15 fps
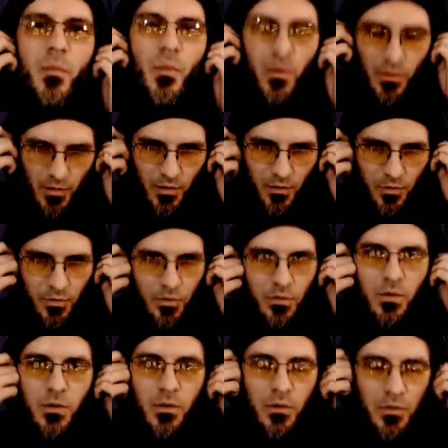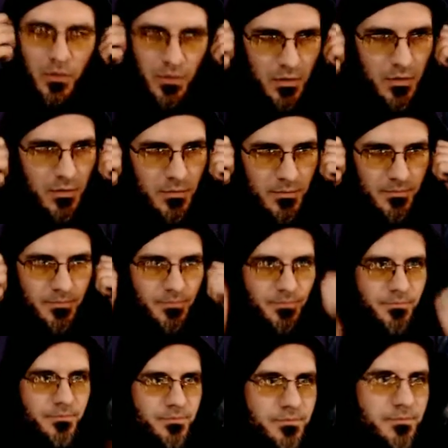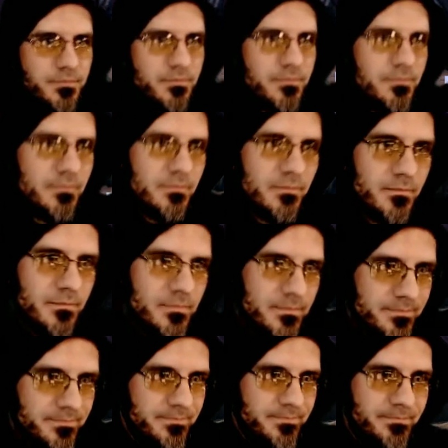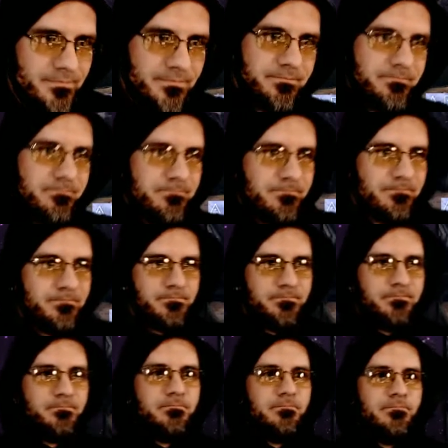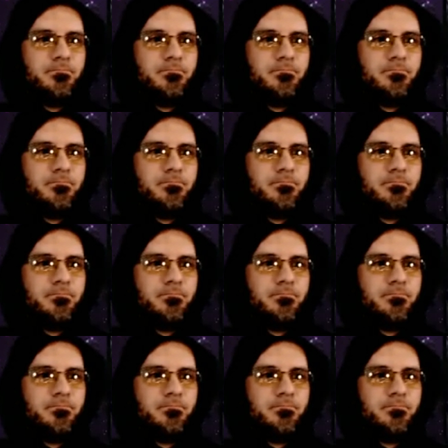Nobody speaks.